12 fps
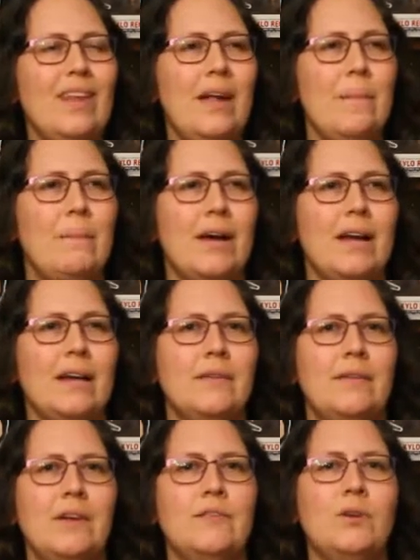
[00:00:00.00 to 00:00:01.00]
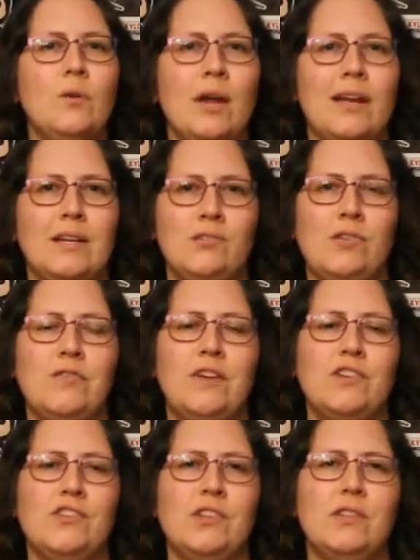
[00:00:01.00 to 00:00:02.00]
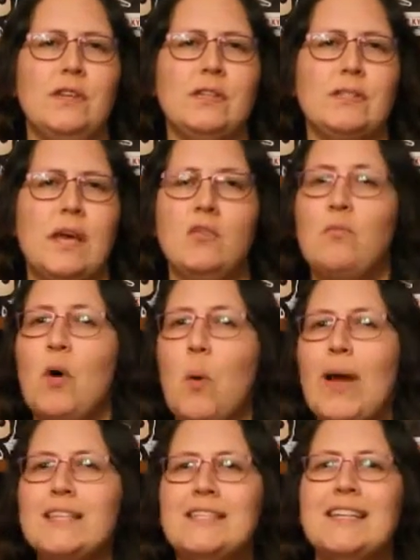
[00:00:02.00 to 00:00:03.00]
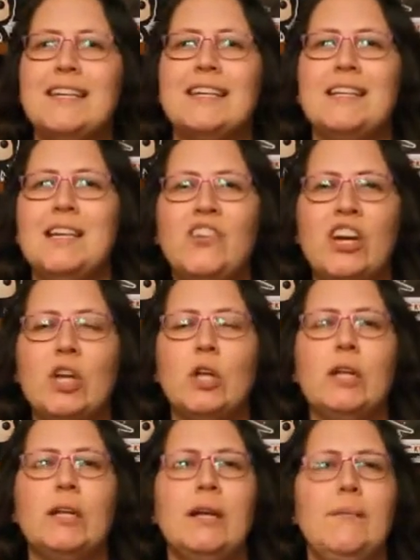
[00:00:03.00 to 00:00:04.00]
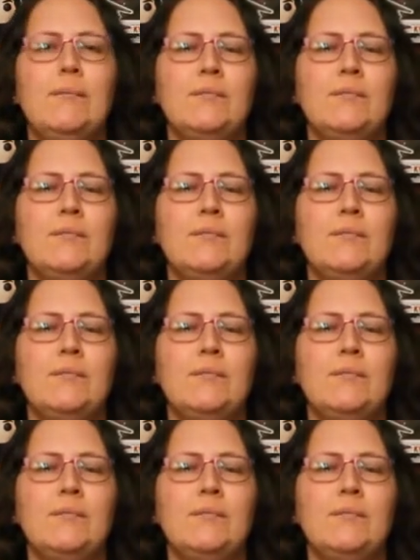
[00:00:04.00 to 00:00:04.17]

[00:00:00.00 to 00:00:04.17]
But if you like literary fiction that's kind of poetic, lyrical,